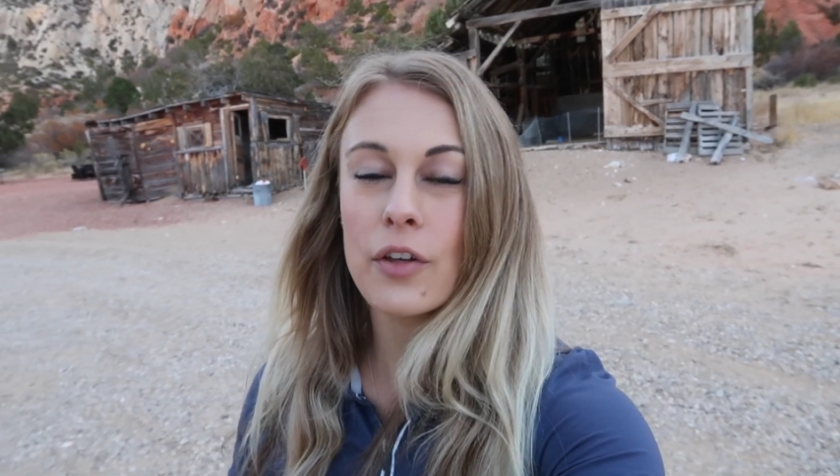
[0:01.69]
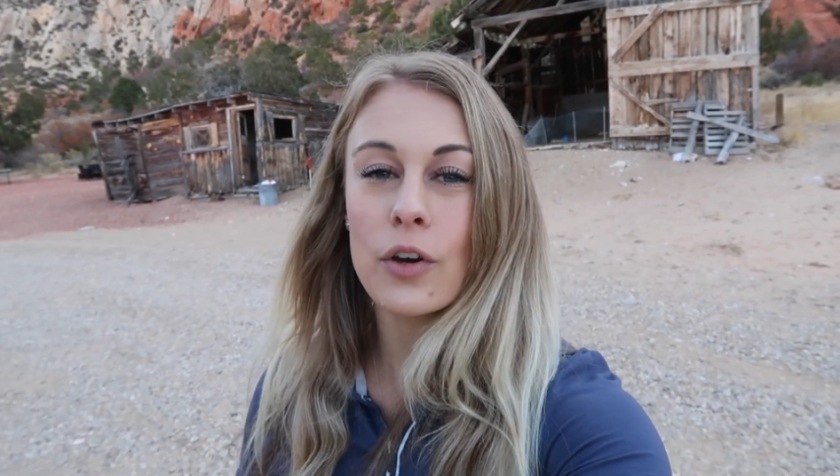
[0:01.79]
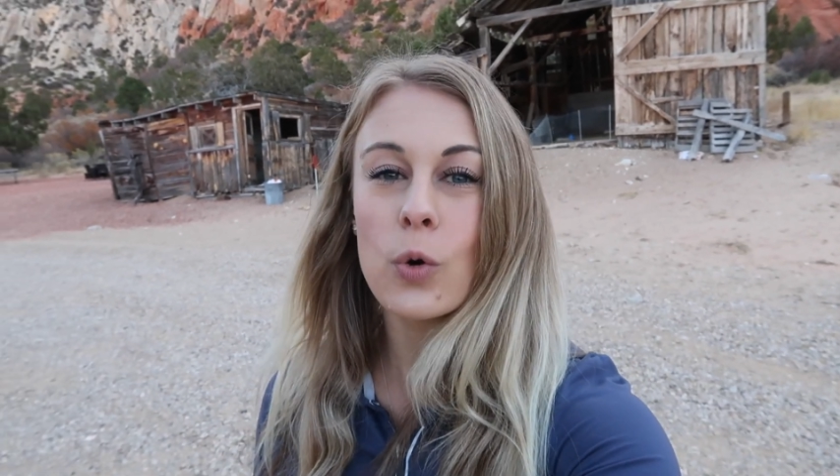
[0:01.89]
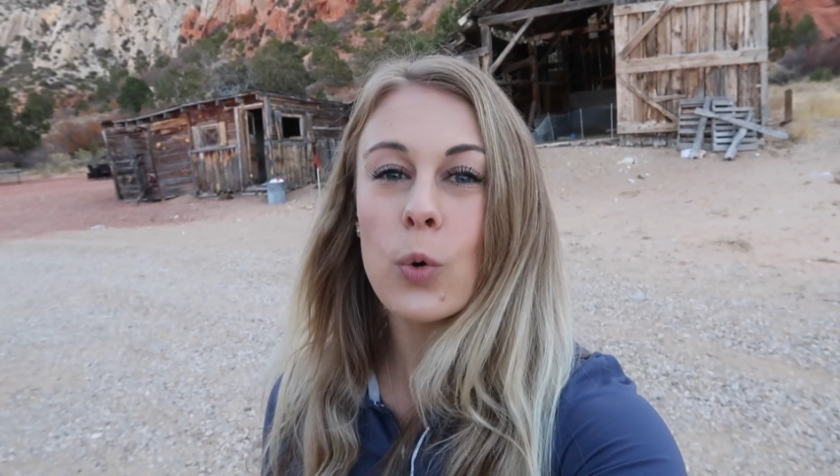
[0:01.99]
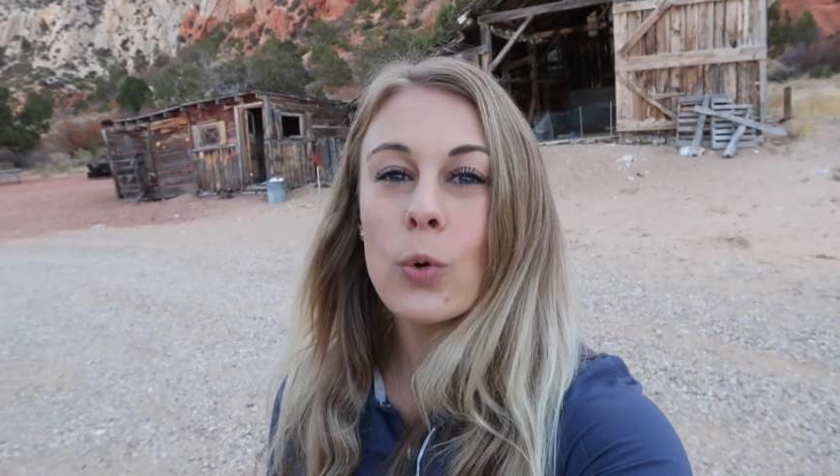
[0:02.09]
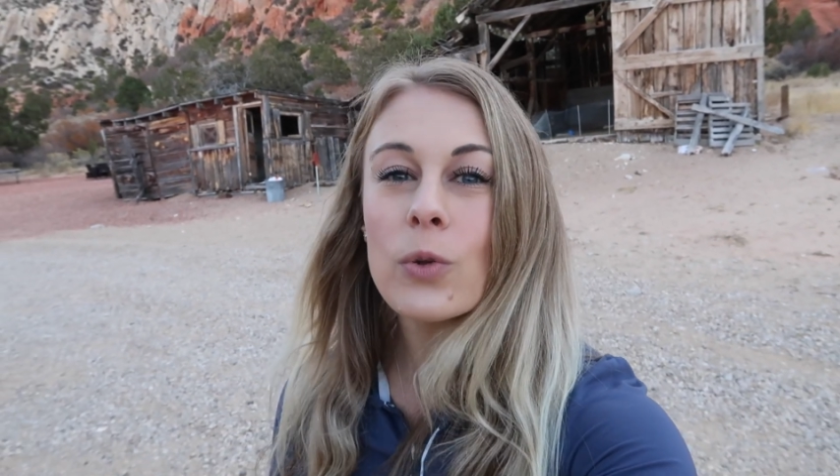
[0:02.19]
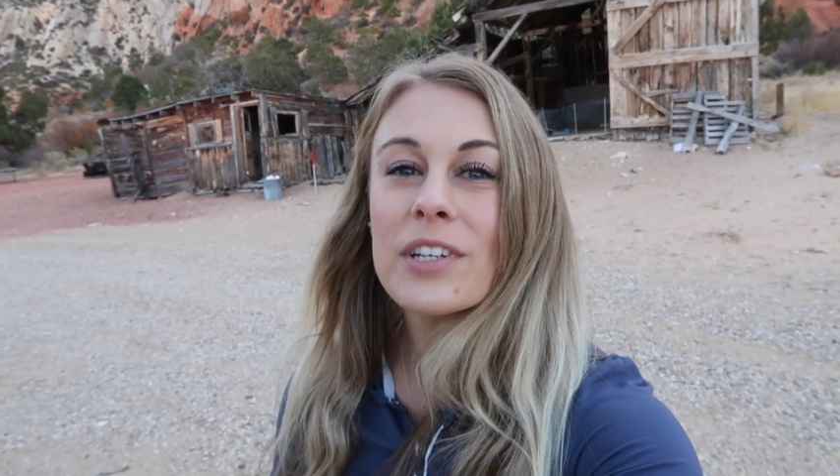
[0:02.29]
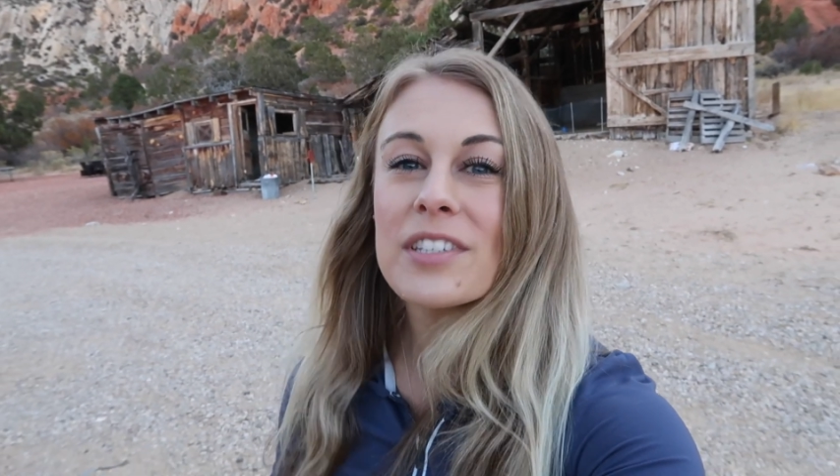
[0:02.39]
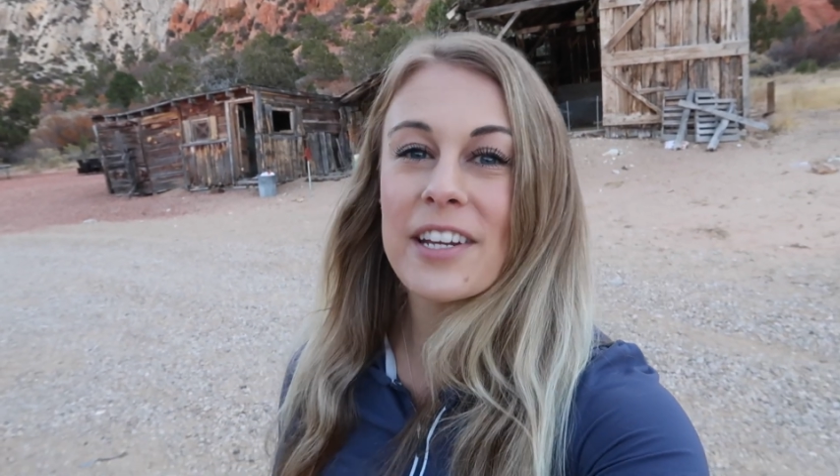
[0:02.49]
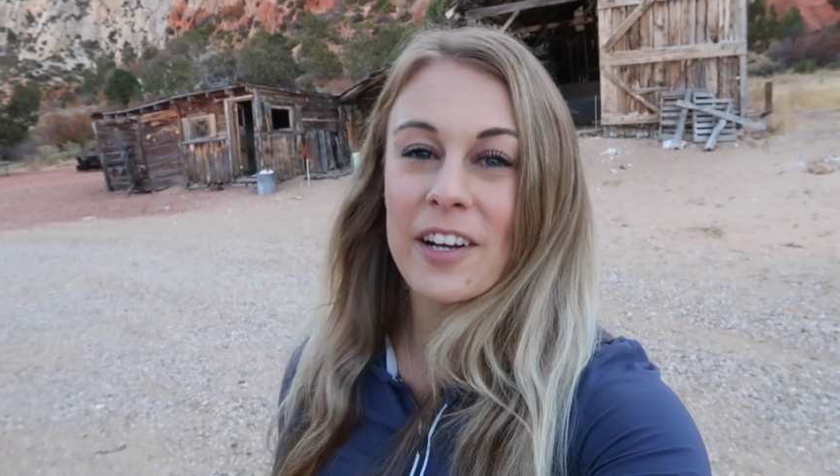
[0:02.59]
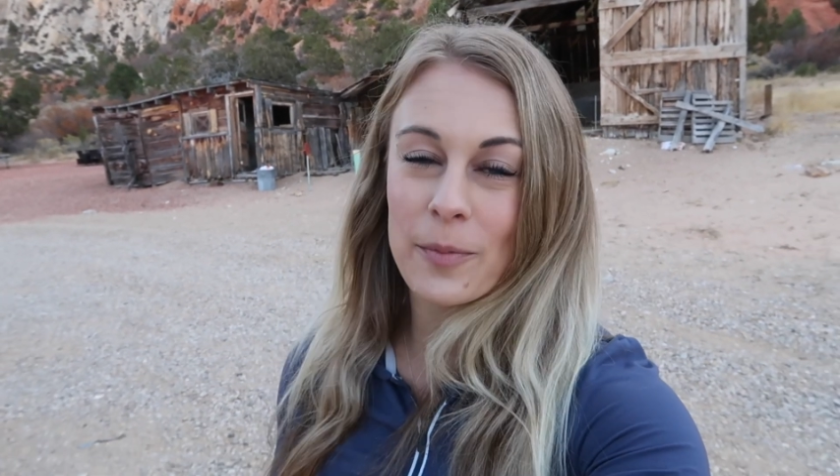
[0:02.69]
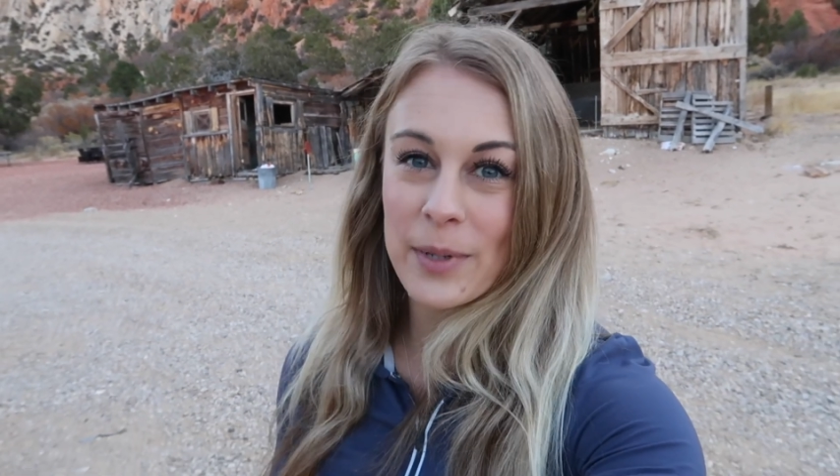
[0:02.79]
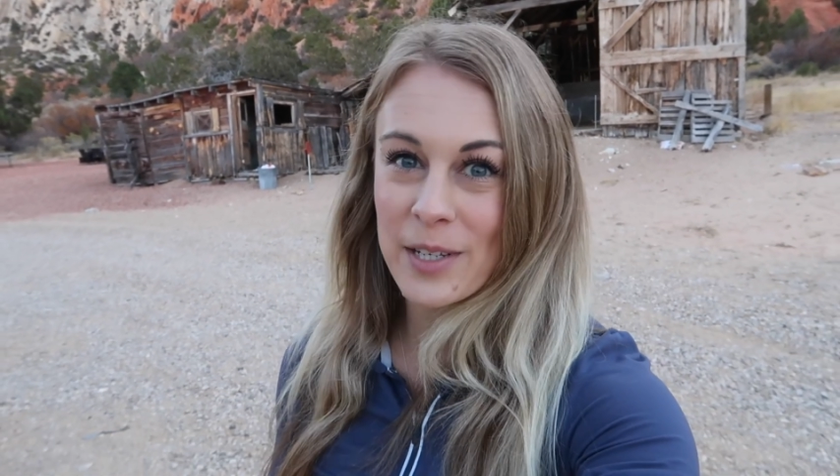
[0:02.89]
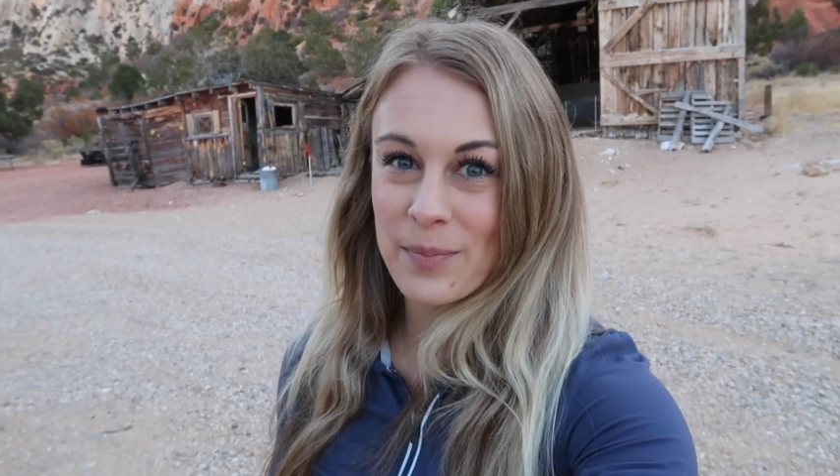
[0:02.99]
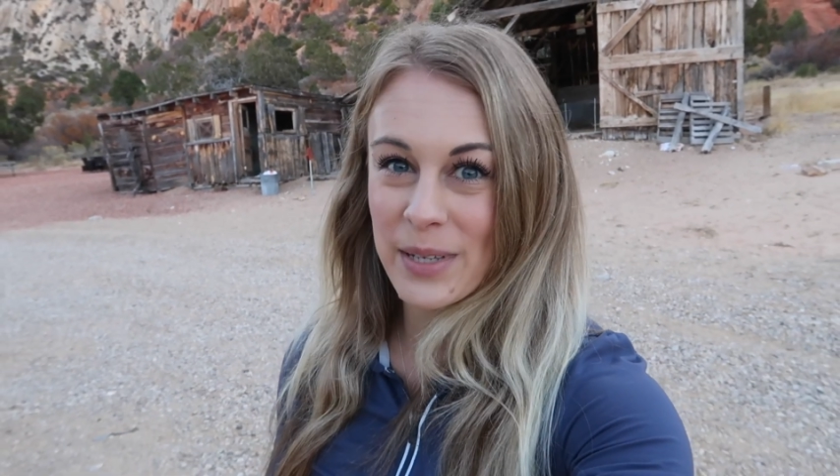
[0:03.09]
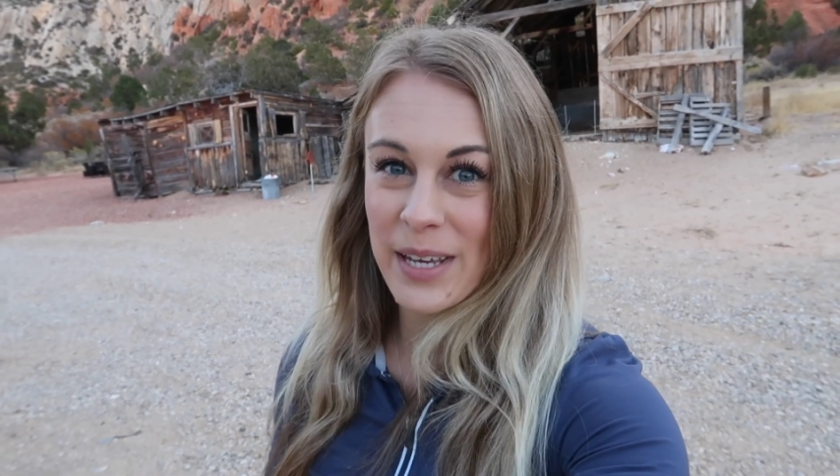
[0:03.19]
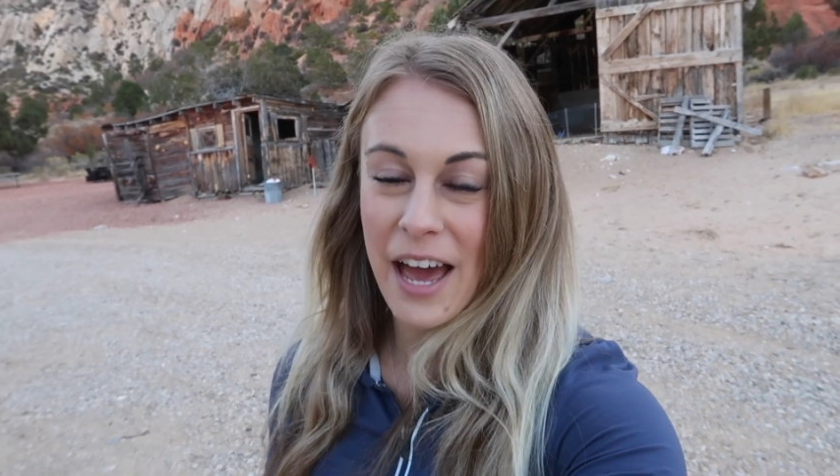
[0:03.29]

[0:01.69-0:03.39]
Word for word: the coolest Airbnb